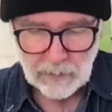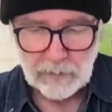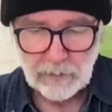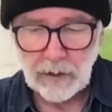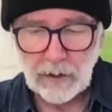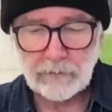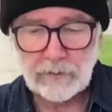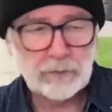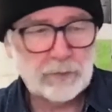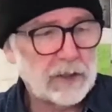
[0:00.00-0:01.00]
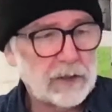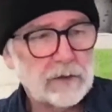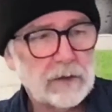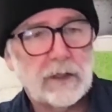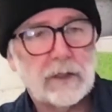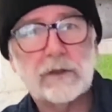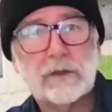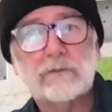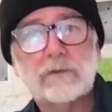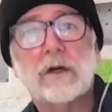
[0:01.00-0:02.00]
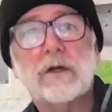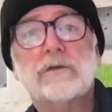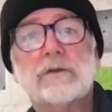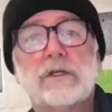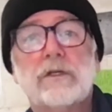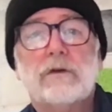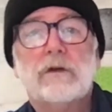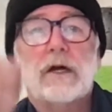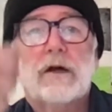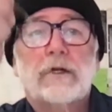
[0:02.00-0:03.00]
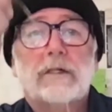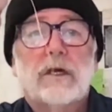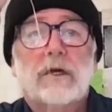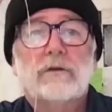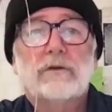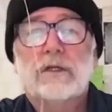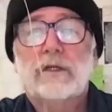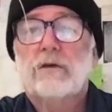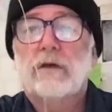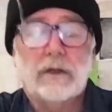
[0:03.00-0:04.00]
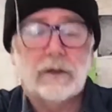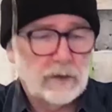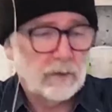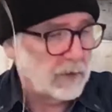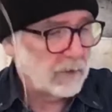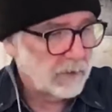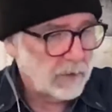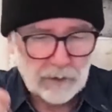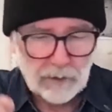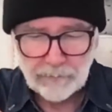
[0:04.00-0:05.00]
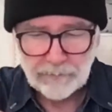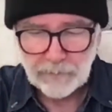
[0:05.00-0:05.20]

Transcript: So there I've split, there's a chunk of sinew there and a chunk of sinew there that's a bit thinner.